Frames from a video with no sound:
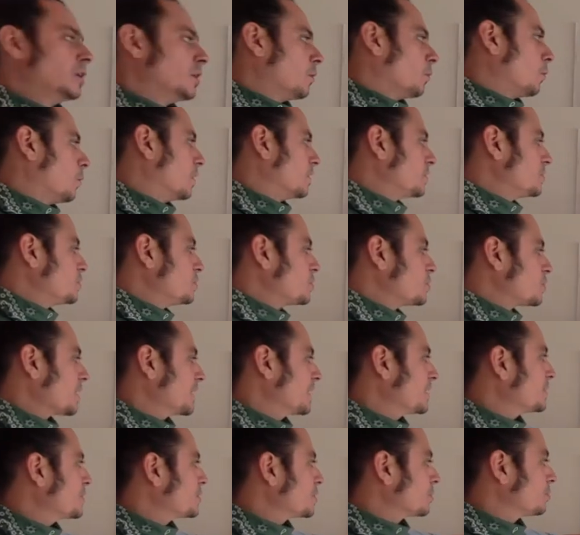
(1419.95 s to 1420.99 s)
once you
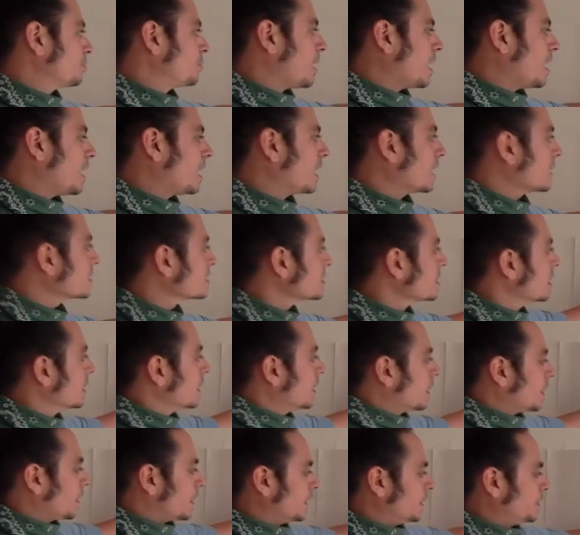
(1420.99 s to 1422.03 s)
trace your box,
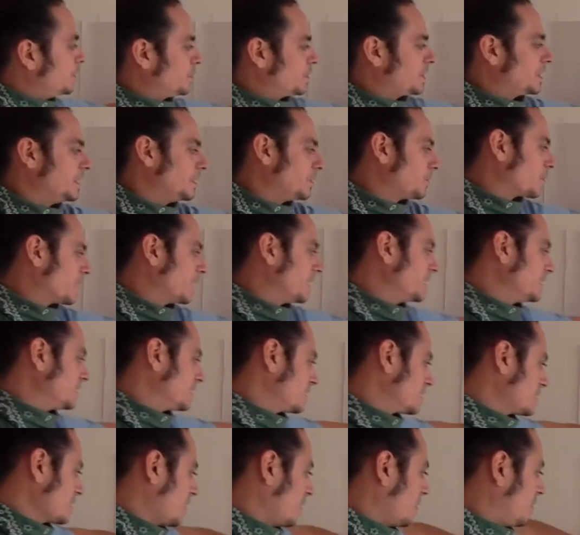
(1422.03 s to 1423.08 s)
then you can
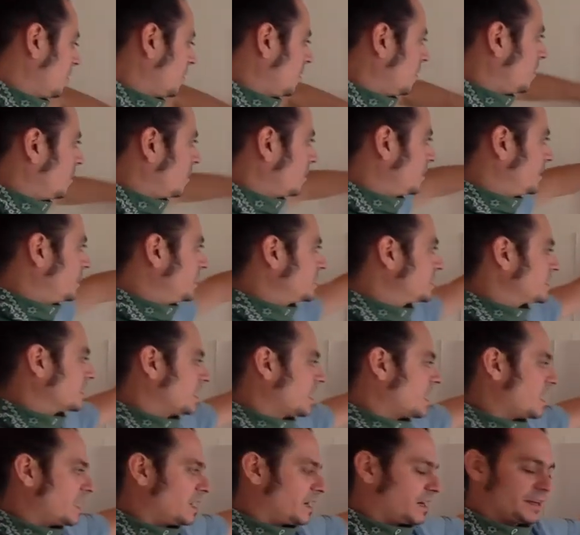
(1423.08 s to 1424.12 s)
erase all these
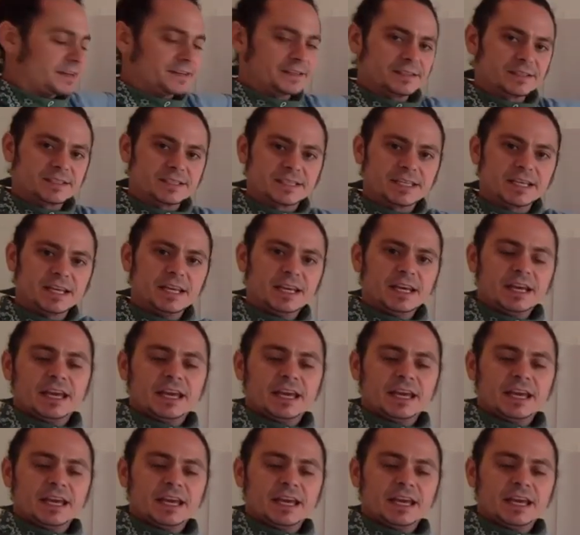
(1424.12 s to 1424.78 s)
lines